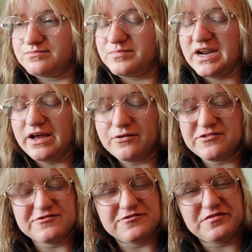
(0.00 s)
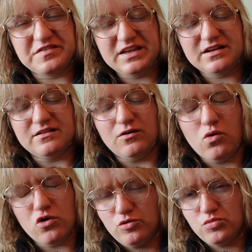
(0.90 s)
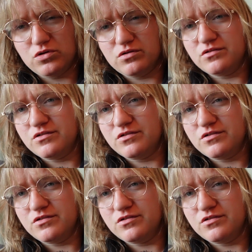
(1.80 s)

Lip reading: but I don't feel horrible.